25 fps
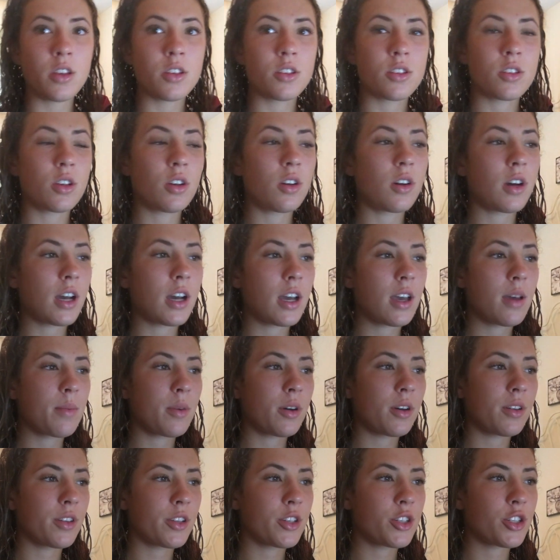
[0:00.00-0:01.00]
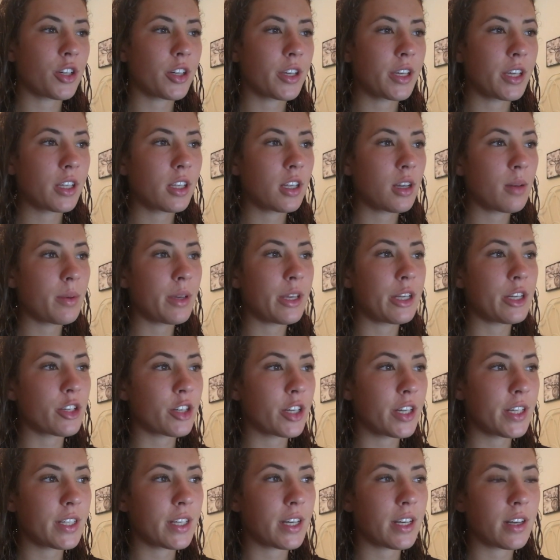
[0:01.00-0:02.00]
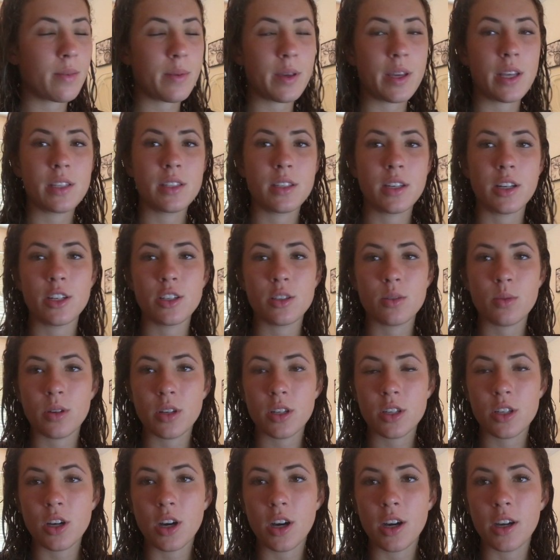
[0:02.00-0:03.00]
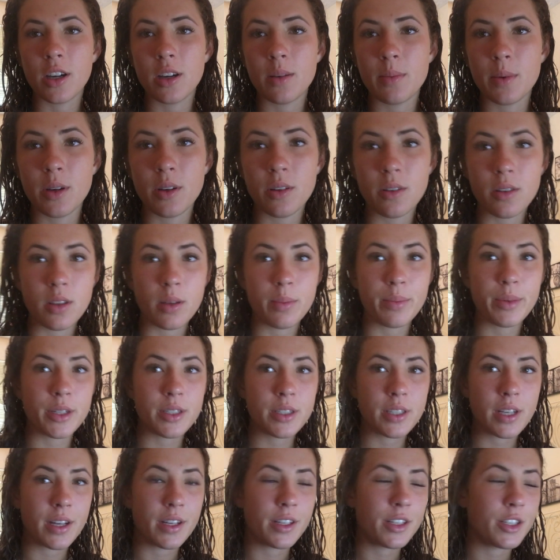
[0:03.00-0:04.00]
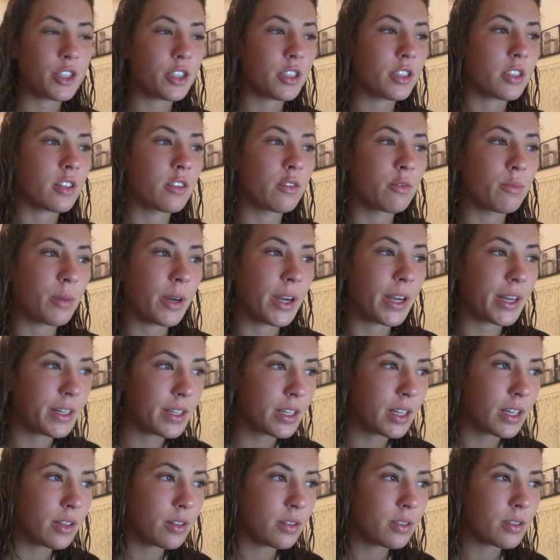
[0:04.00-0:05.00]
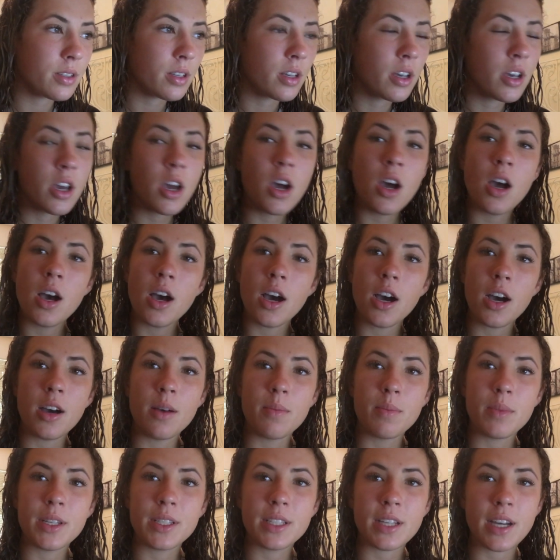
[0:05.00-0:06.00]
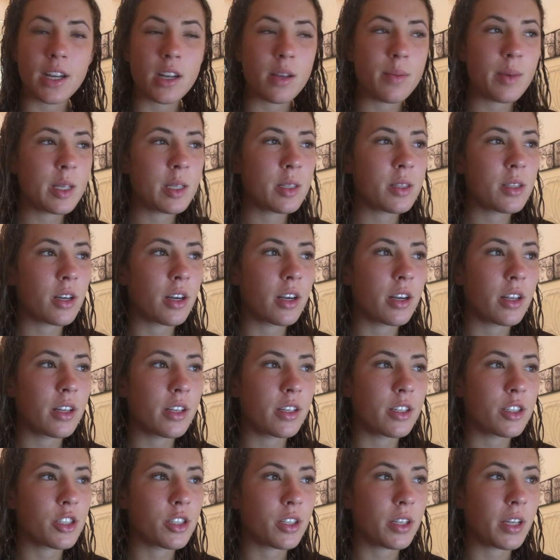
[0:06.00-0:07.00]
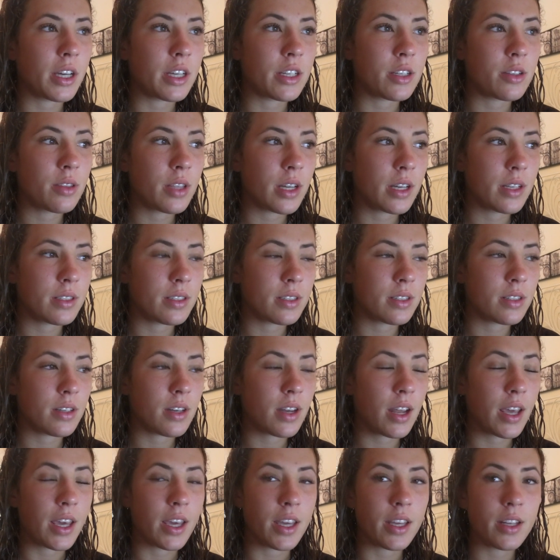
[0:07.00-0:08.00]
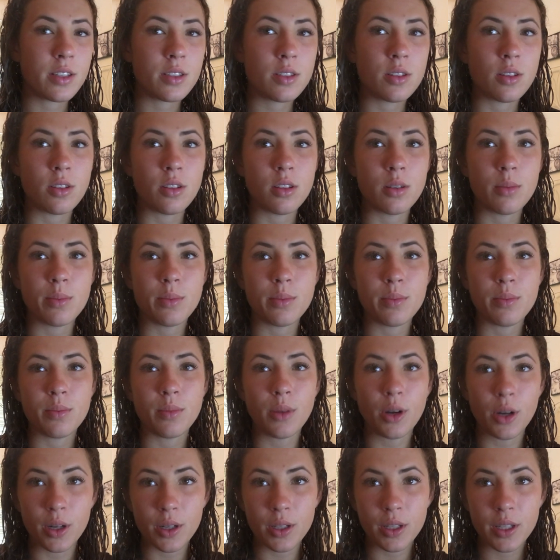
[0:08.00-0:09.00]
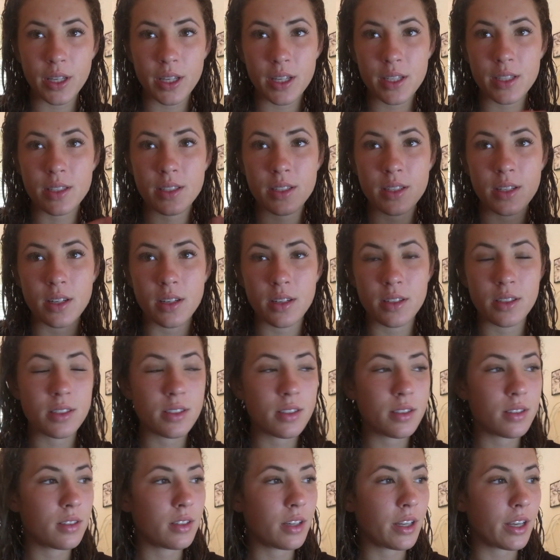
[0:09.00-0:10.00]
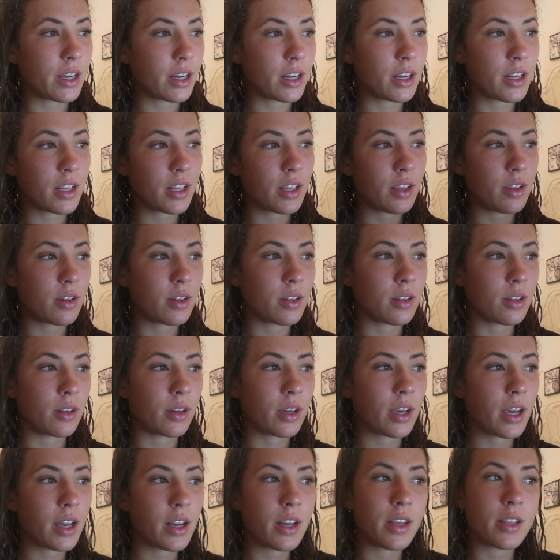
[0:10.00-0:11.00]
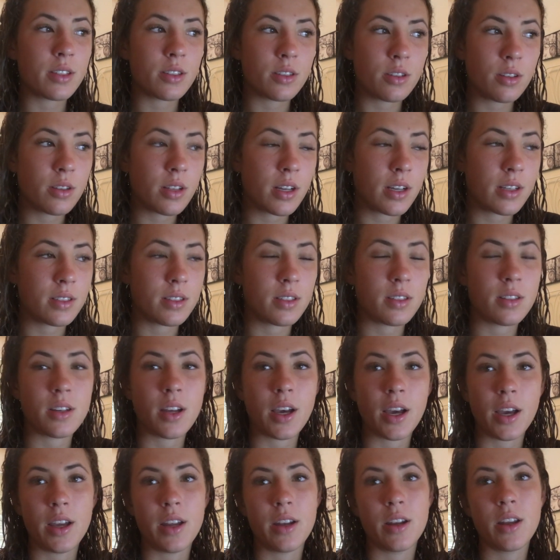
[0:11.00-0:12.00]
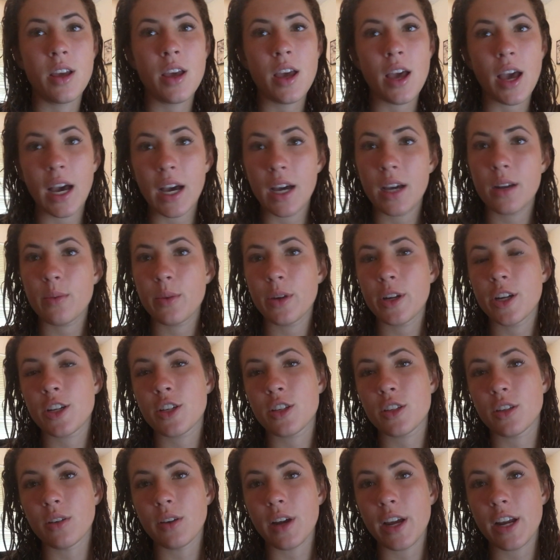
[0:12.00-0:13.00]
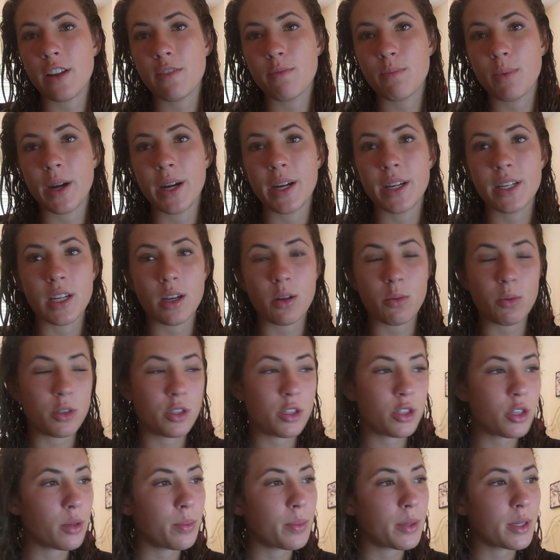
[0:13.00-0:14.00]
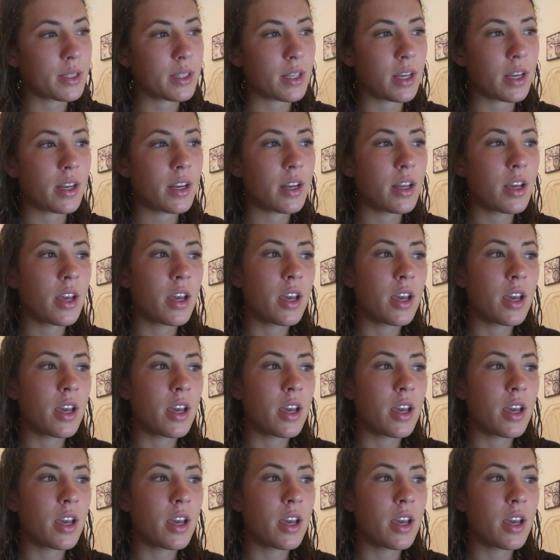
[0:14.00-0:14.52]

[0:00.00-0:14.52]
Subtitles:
So I am on the Jockey Club injury database, and I just want to talk about the percentages of breakdowns. The database started in July 2008, so the earliest year that you can look at is 2009, at which the rate of breakdown was 2%.